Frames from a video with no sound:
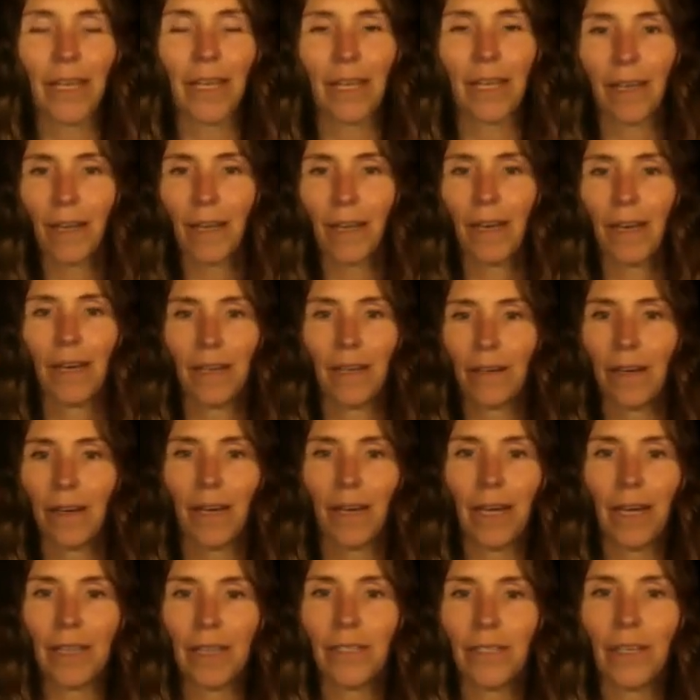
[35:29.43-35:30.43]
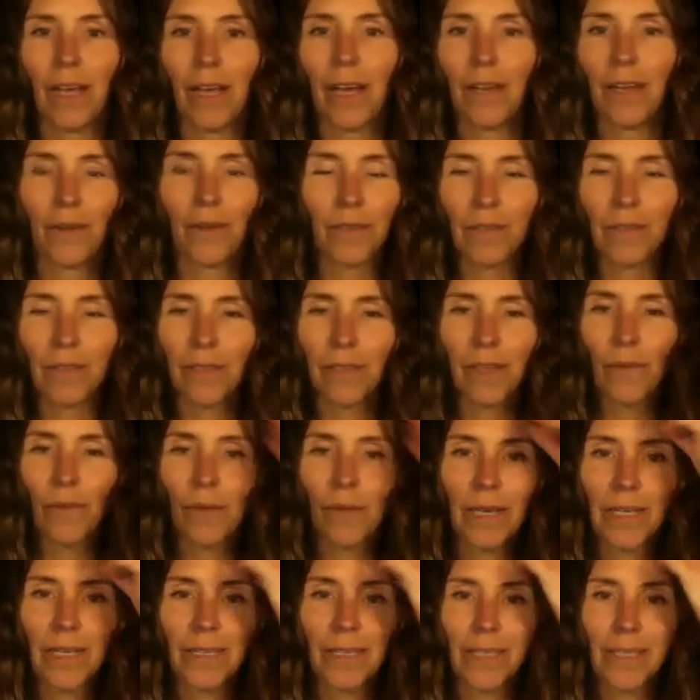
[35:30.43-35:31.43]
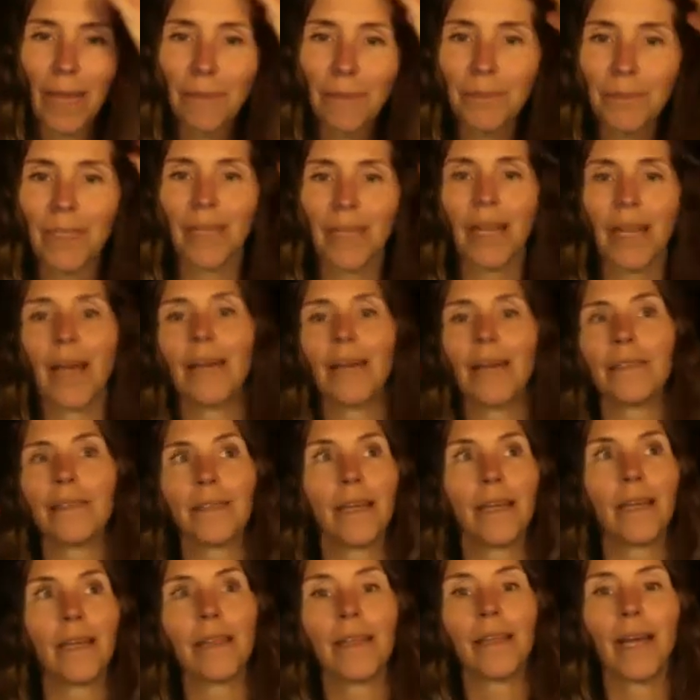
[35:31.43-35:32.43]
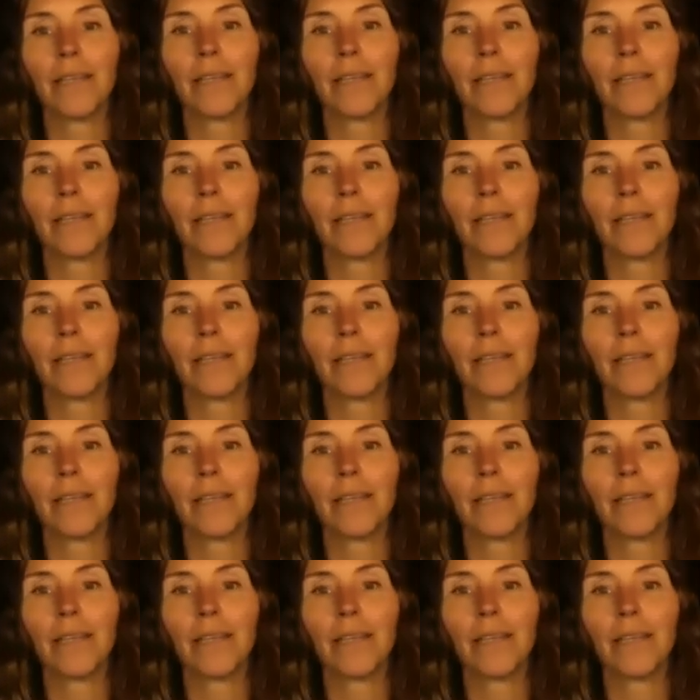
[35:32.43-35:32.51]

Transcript: Like, I know, I don't think we accept it as like,